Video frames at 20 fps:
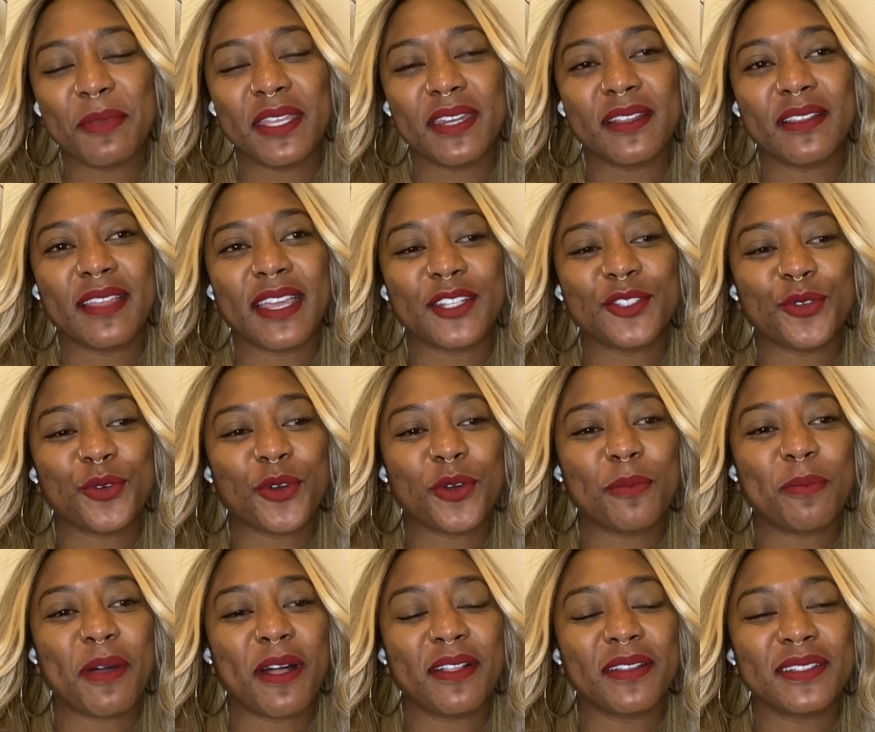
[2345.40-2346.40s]
I mean,
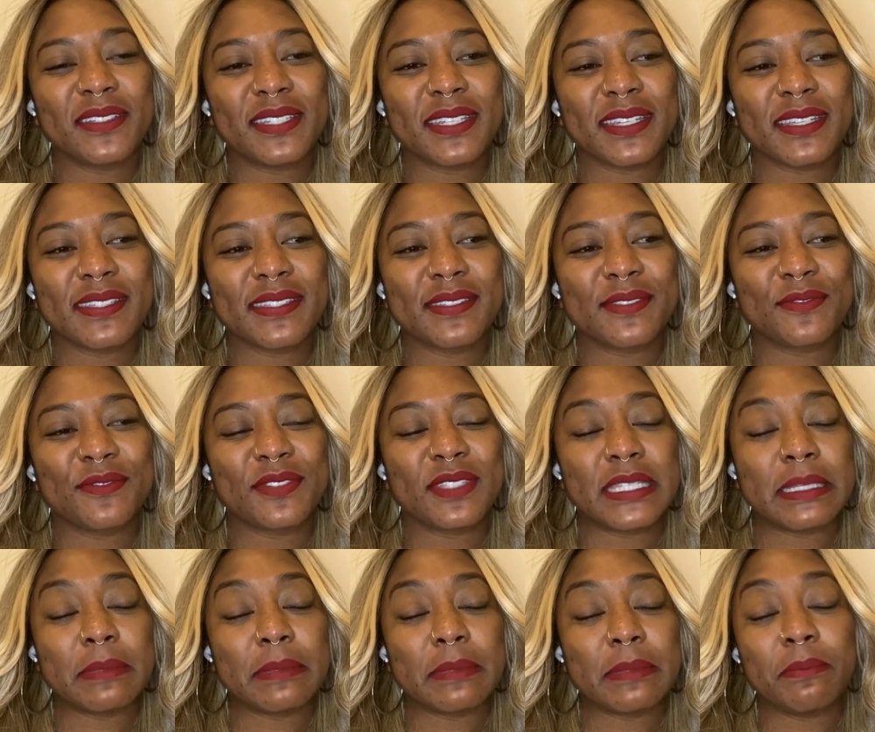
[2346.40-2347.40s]
electoral politics
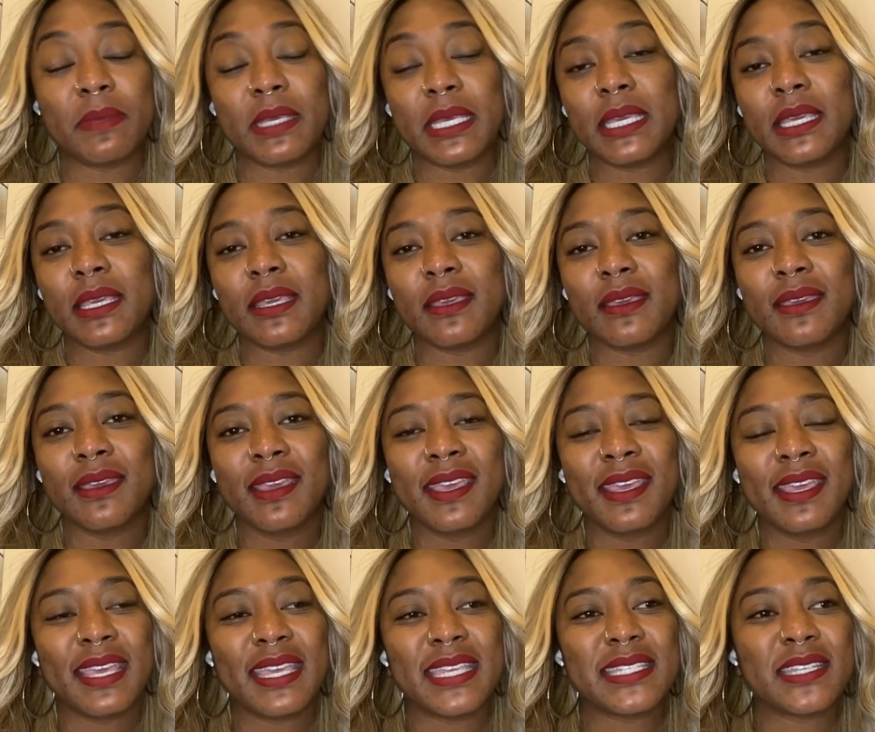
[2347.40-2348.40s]
to me
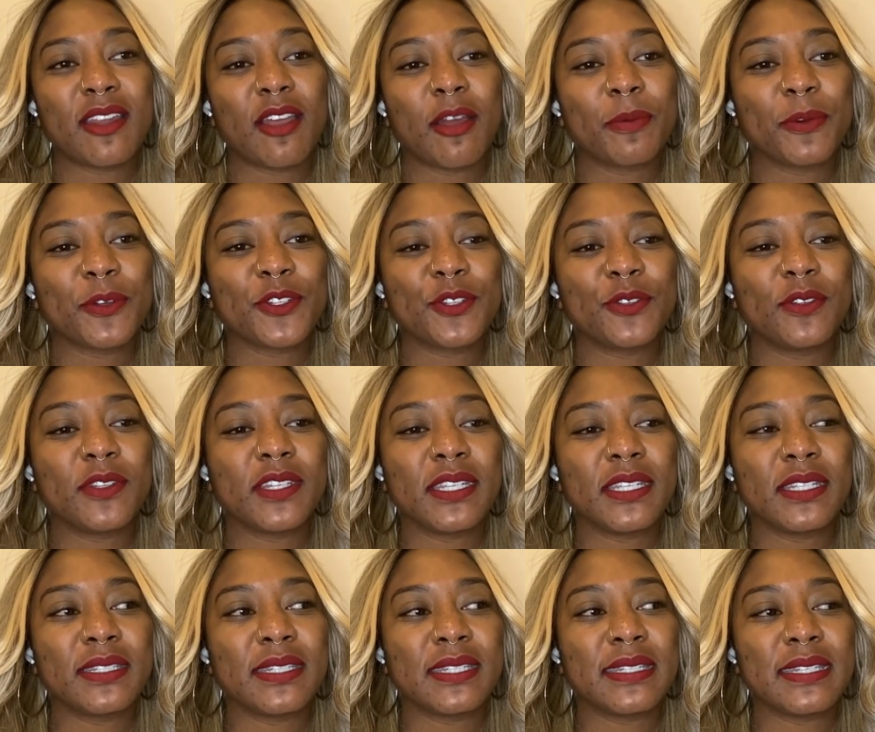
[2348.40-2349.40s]
is an
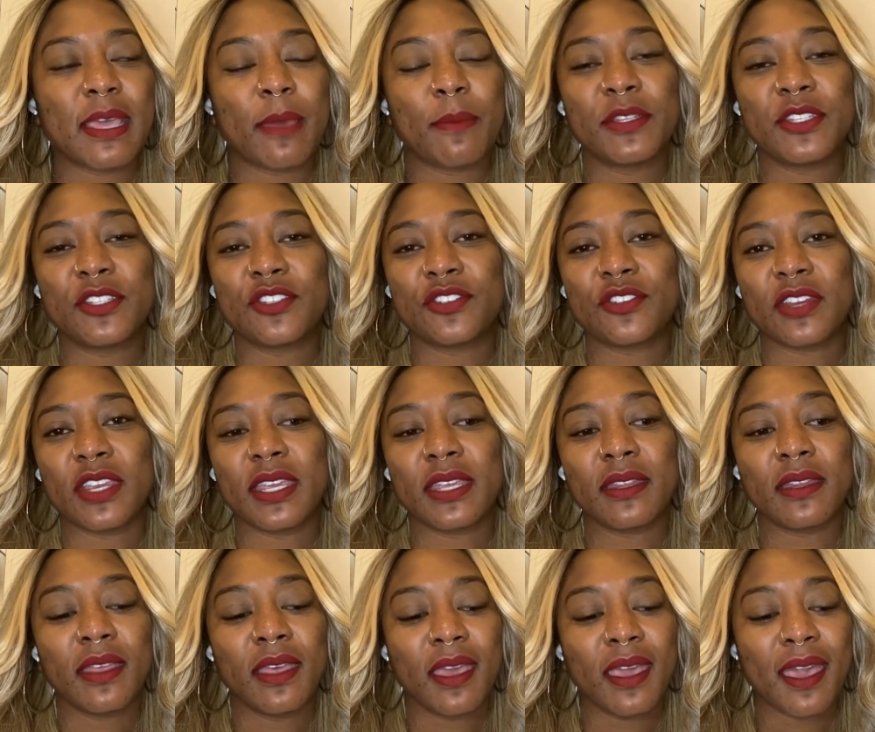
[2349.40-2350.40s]
opportunity to
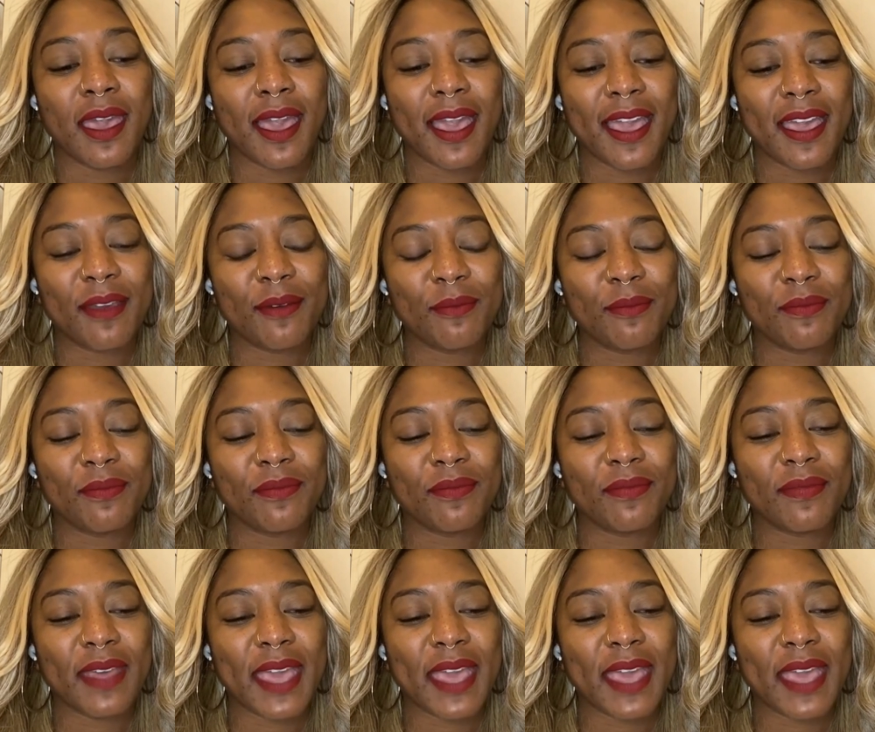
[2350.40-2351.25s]
demonstrate um,